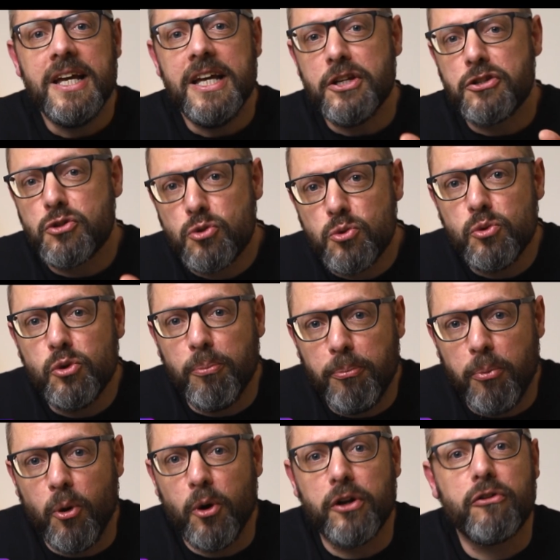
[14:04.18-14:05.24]
his
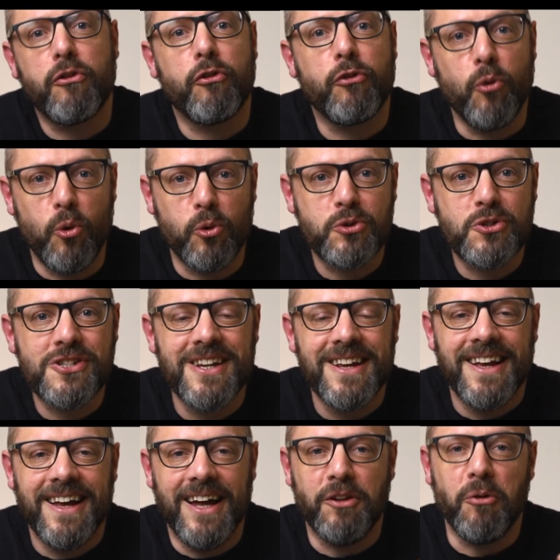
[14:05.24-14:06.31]
to-the-point thoughts
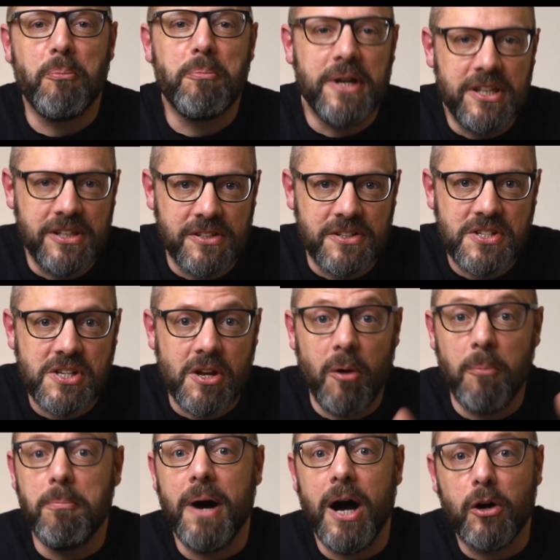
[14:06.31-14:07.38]
and opinions
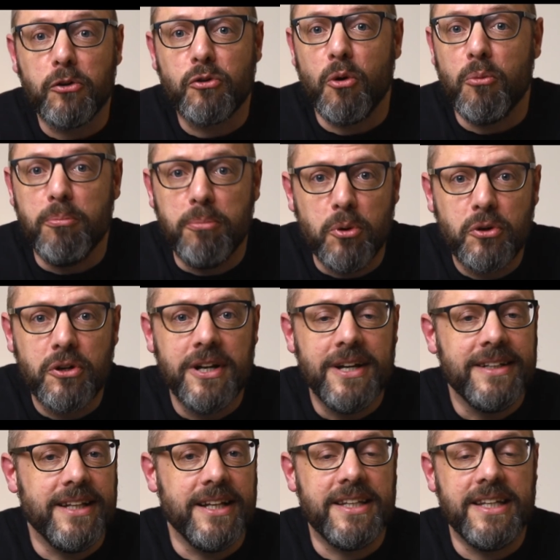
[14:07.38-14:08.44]
about a book
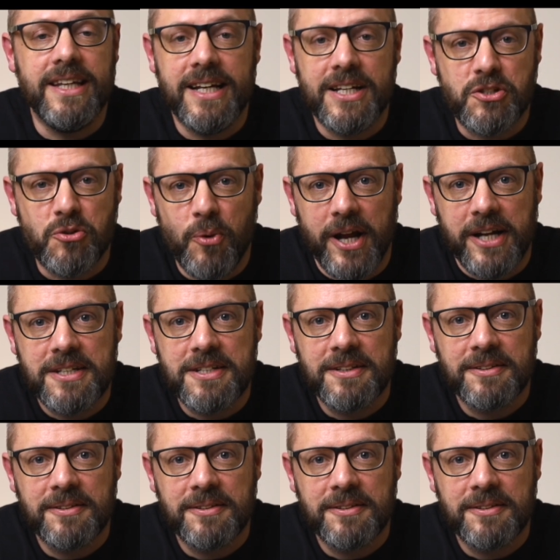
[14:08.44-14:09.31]
that he has read.